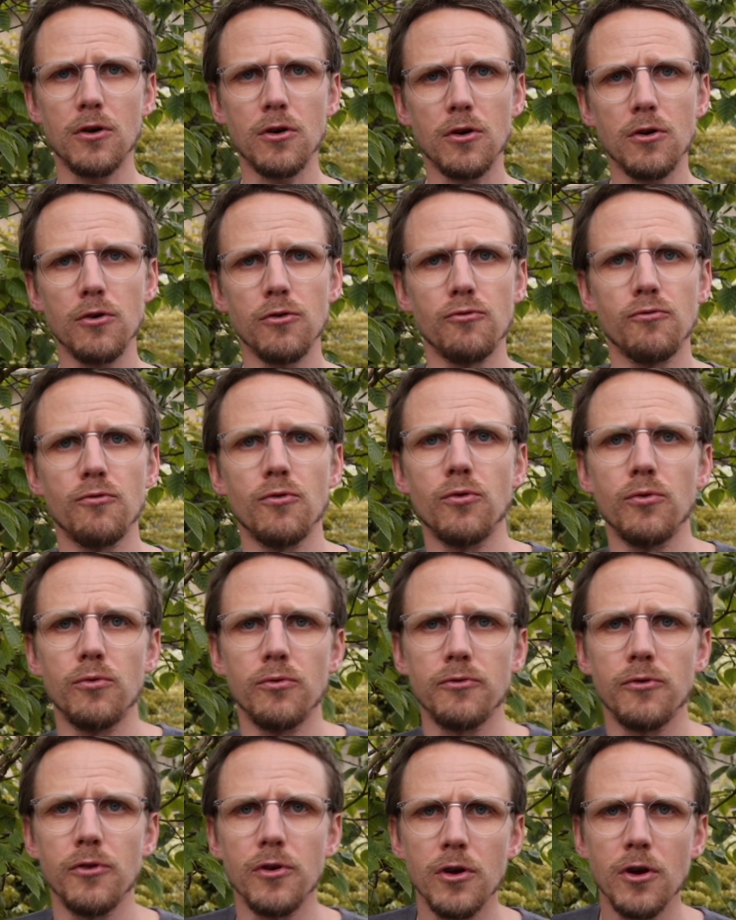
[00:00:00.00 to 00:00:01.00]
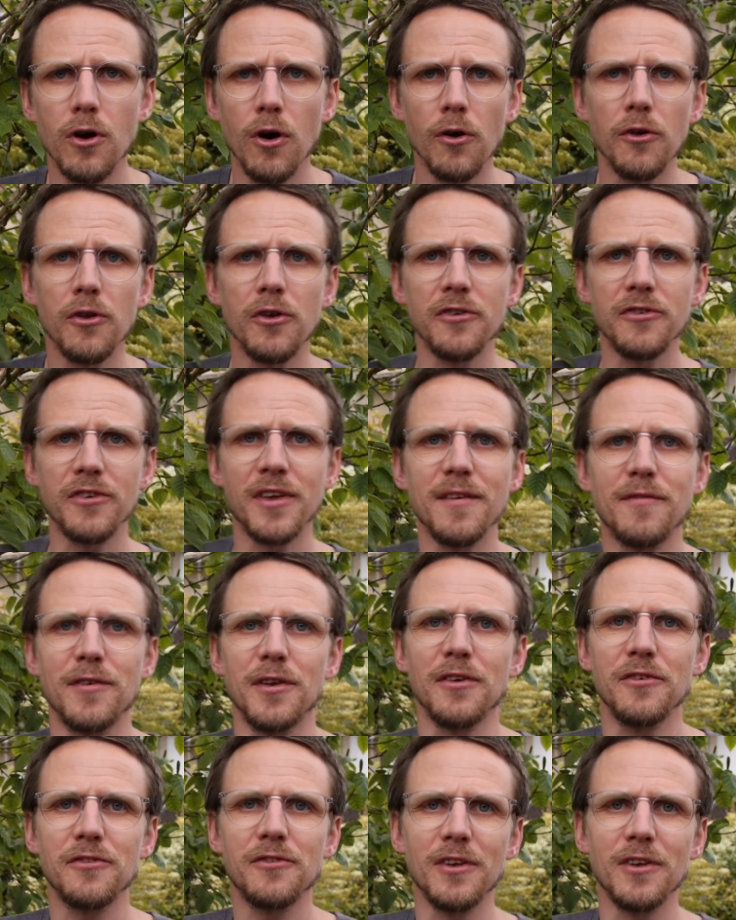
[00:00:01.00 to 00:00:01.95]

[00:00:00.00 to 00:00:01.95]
good rules that God has given us